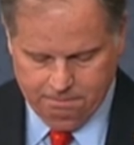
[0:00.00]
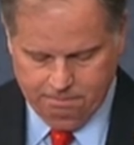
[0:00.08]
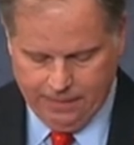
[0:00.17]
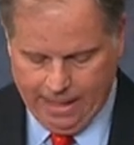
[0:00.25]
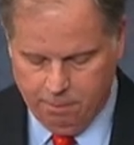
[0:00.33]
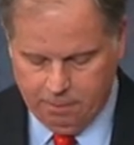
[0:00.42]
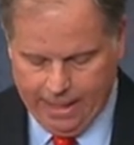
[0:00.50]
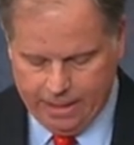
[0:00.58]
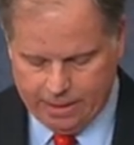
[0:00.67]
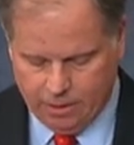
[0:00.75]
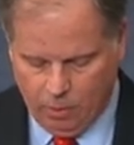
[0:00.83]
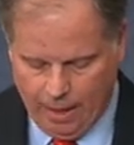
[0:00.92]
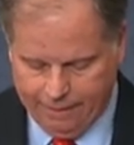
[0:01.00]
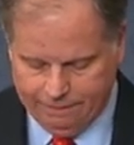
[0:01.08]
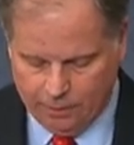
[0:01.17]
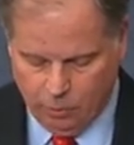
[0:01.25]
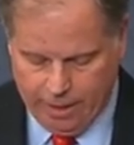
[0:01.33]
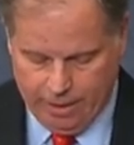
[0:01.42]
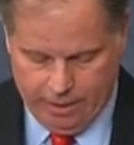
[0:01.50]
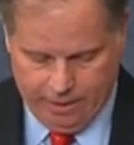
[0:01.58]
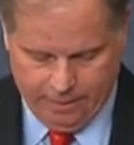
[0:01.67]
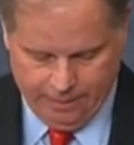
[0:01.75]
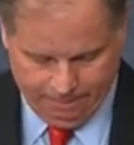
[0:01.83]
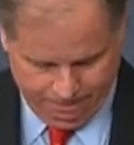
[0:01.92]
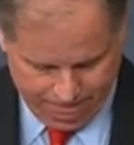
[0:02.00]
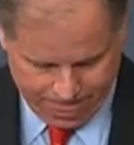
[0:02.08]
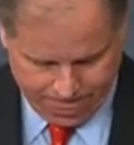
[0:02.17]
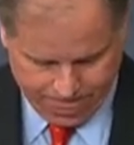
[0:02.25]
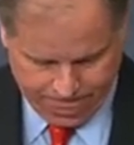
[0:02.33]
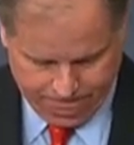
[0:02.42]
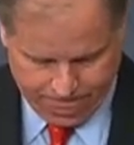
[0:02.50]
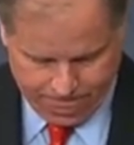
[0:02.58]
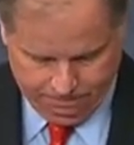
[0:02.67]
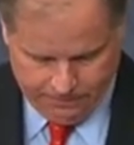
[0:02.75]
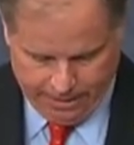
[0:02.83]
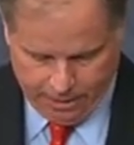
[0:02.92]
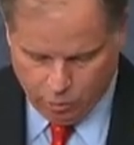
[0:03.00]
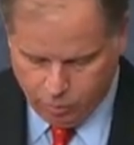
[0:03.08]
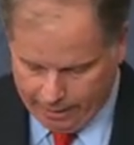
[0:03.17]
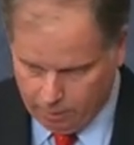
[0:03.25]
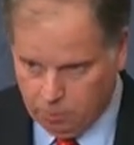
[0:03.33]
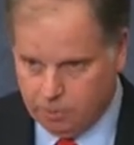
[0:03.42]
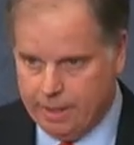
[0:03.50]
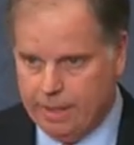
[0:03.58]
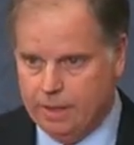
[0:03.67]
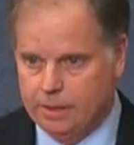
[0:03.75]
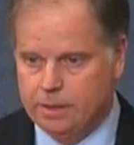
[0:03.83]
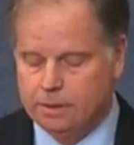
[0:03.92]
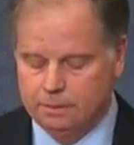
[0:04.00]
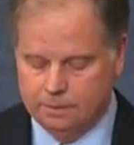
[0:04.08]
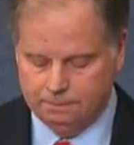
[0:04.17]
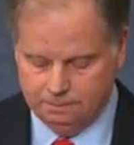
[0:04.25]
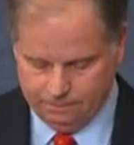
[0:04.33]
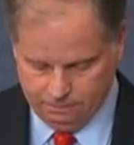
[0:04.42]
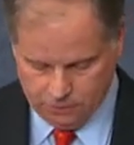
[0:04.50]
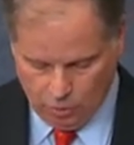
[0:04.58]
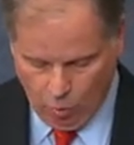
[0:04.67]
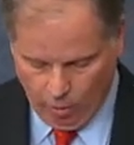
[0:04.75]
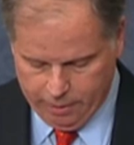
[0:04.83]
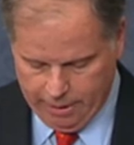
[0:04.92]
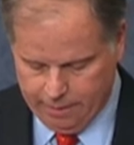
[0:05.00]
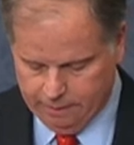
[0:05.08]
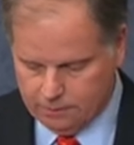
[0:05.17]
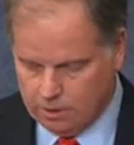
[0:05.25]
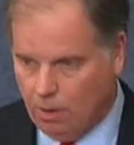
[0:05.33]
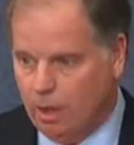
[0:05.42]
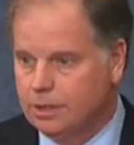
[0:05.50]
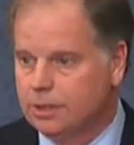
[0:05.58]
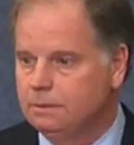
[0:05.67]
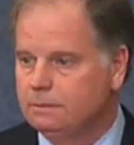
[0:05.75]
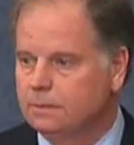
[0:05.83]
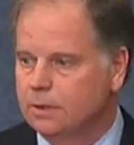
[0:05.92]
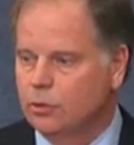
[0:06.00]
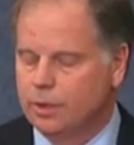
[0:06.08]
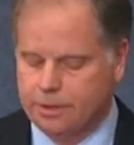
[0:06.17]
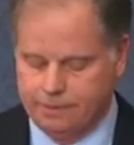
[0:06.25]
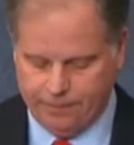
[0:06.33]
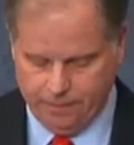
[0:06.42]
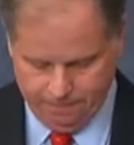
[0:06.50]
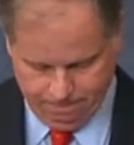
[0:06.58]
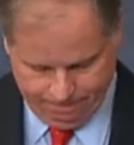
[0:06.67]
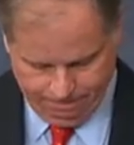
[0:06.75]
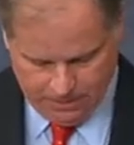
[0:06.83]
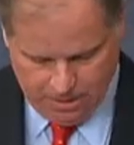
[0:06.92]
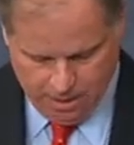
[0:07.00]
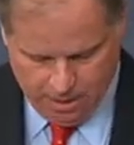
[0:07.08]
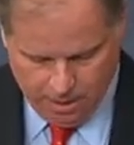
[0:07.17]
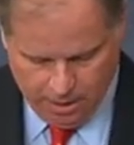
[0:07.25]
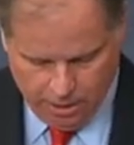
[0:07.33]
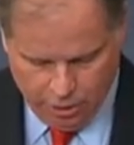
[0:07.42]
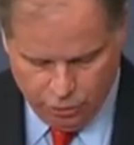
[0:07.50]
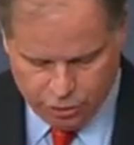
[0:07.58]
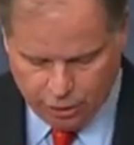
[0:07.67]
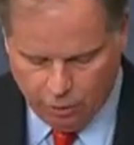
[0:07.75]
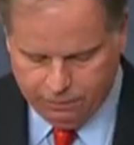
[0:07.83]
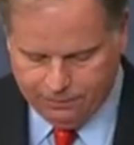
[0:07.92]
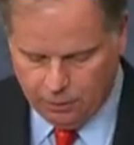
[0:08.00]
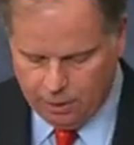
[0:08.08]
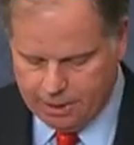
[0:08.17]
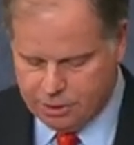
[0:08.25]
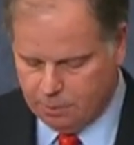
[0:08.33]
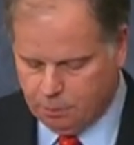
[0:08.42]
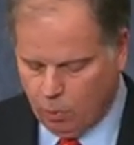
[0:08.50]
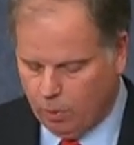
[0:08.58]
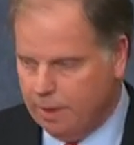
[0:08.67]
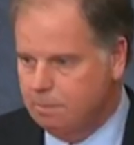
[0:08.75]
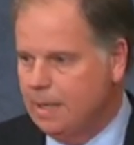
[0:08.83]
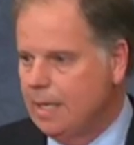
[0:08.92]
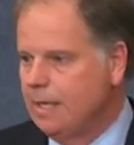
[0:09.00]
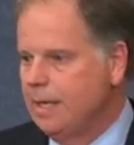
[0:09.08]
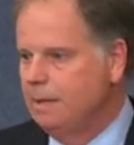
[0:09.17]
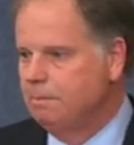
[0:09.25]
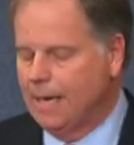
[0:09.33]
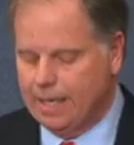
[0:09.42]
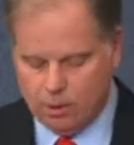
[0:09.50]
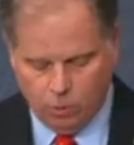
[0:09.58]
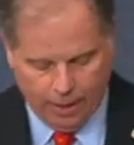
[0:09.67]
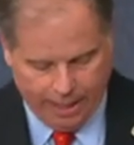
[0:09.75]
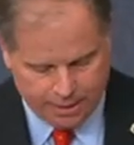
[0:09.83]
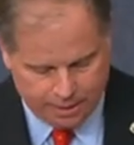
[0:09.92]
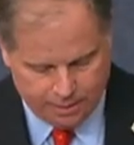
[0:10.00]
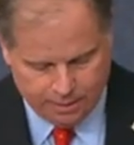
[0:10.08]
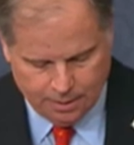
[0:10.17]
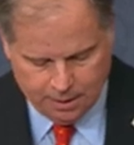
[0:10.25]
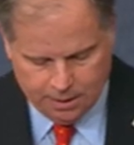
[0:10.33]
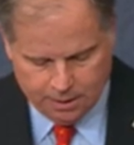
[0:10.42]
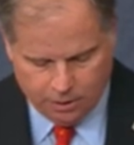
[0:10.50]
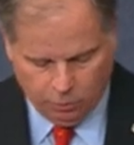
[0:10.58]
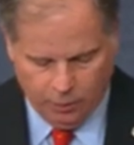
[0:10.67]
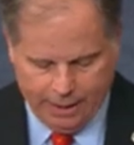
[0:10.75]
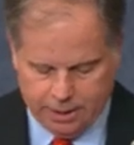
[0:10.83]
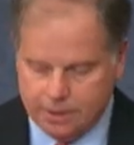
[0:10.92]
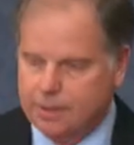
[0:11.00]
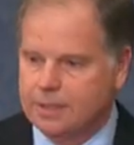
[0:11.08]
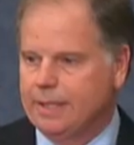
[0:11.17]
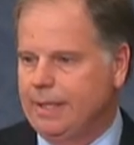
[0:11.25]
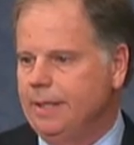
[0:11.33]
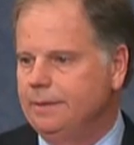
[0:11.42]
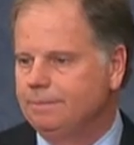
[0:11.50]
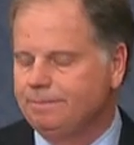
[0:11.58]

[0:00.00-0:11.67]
My amazing wife, Louise. Incredible kids, Courtney, Carson, Christopher, who so fully supported me in my quest to reach the Senate.